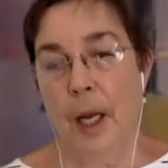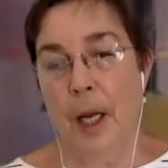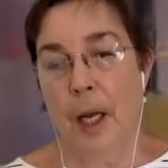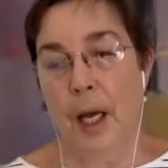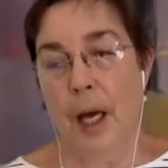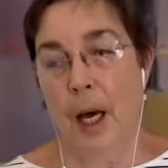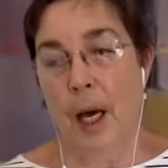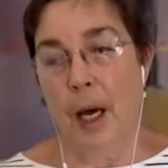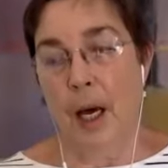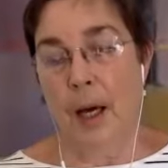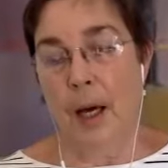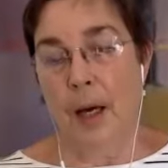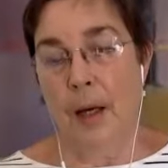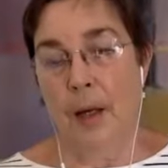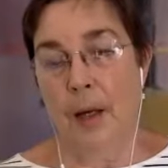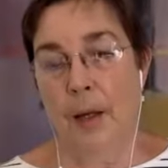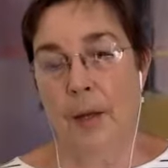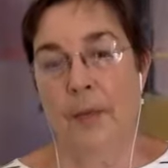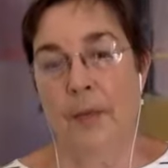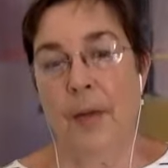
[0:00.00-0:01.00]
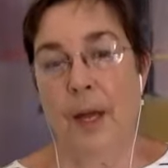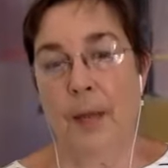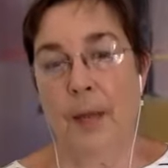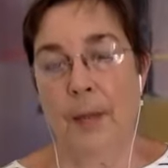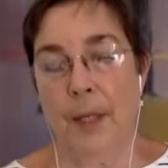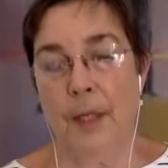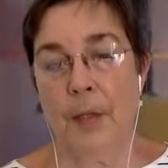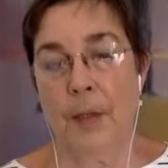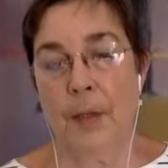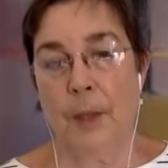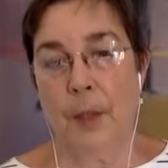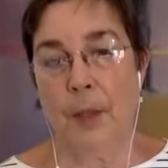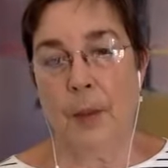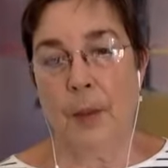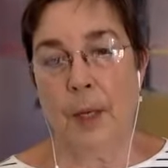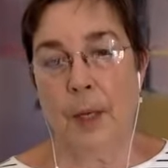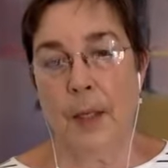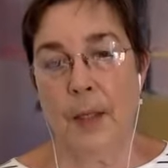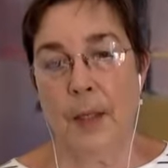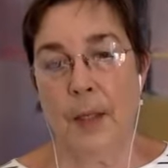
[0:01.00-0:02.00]
the family's
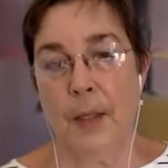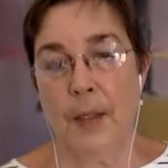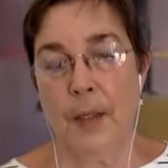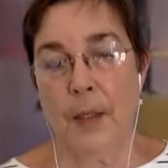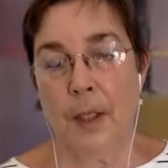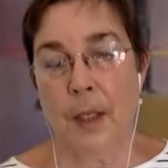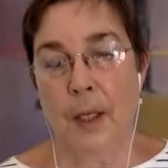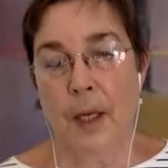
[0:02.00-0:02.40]
request.